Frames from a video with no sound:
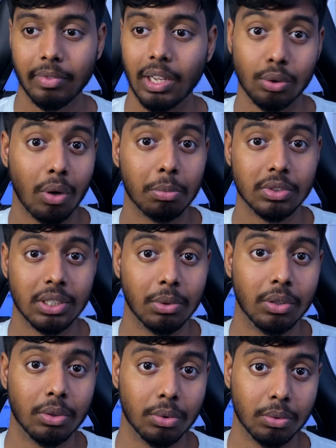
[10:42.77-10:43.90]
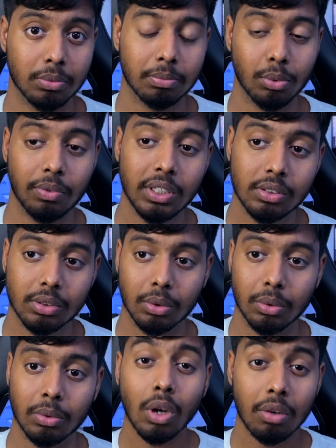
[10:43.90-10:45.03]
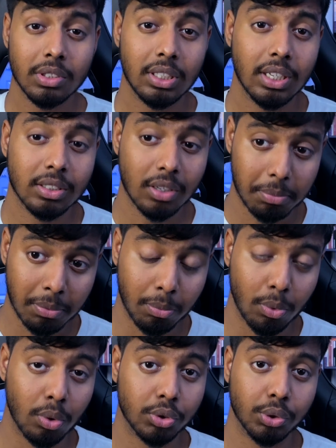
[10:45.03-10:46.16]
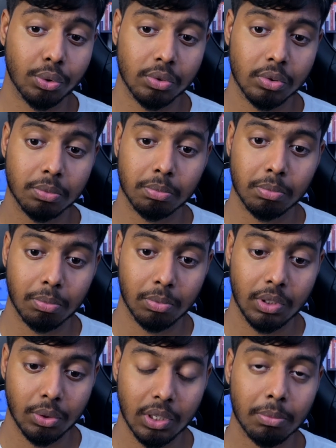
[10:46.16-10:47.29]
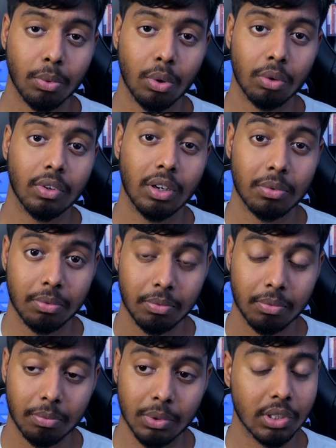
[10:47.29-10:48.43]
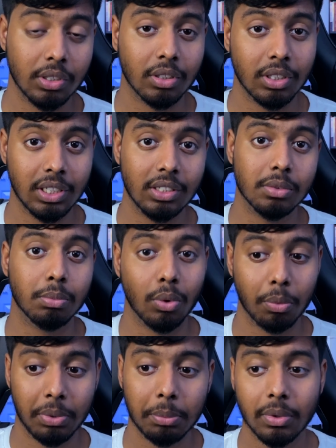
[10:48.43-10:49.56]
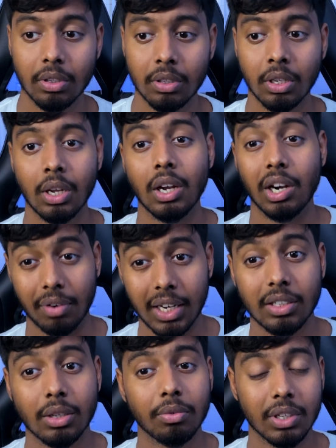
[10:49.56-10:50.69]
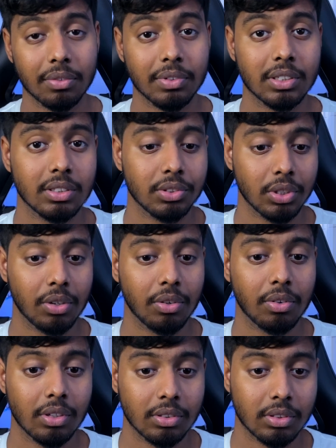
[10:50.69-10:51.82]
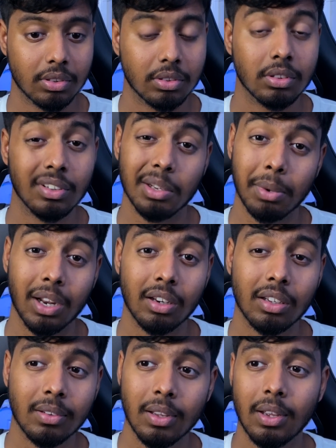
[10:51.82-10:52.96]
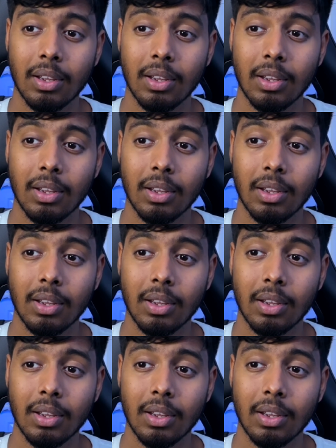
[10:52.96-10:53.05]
it's almost equal to movies so obviously there's going to be more shows you need more work which in turn needs more people right now vfx in general is demanding